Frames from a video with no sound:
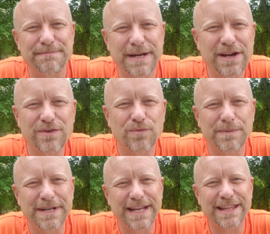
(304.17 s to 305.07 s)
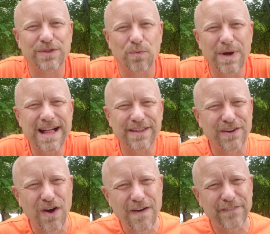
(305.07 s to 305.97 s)
Samaritan woman at the well
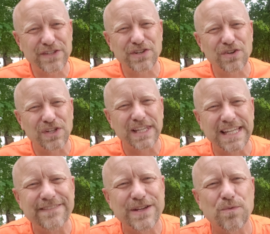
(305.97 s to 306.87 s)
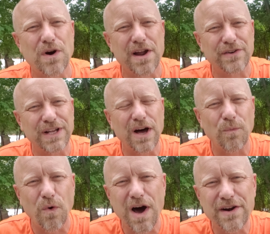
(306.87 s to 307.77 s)
and offers her living water, a
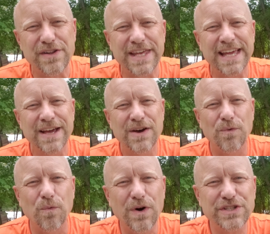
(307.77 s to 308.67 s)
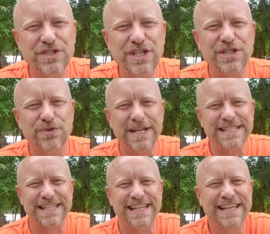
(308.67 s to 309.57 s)
water that once she
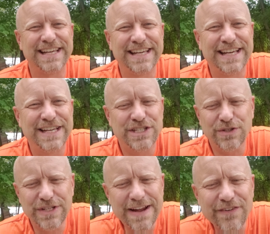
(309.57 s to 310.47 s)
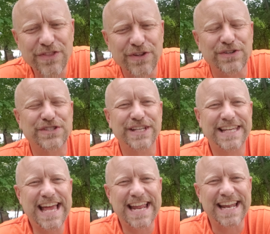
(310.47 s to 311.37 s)
drinks it, she'll never thirst
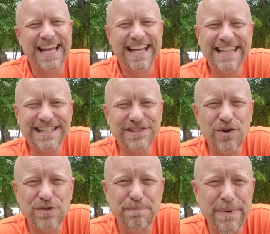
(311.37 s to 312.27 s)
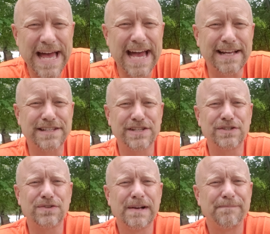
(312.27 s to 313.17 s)
again. And this goes back
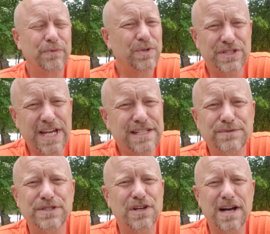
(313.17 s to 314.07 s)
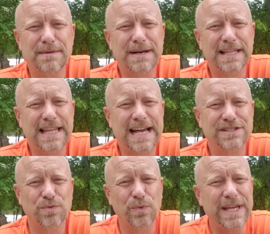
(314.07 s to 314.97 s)
to what Jason was talking about
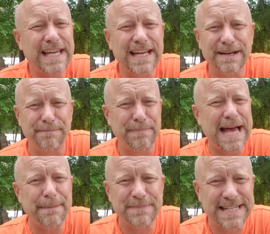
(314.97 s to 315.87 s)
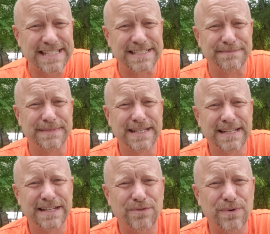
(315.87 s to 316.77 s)
last week, baptism,
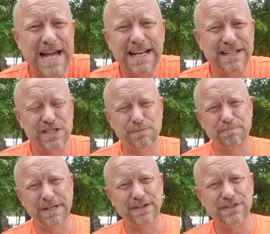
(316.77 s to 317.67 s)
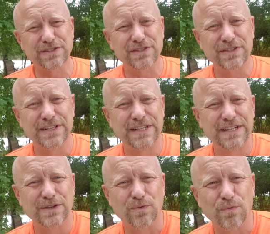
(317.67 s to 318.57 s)
right? A spiritual
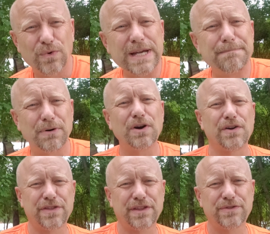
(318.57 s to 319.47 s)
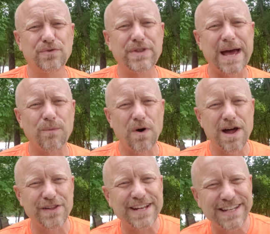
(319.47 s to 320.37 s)
rebirth through that
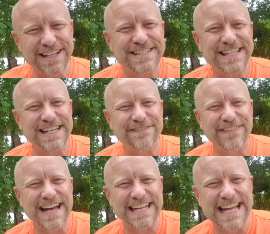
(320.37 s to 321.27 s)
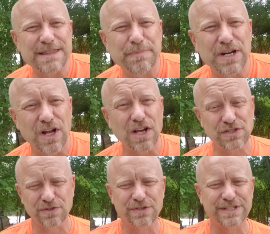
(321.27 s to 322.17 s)
water that does signify death, but it
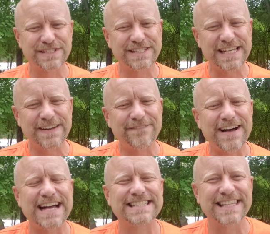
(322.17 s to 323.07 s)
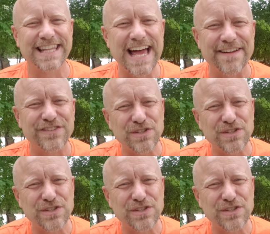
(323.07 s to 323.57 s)
also signifies life.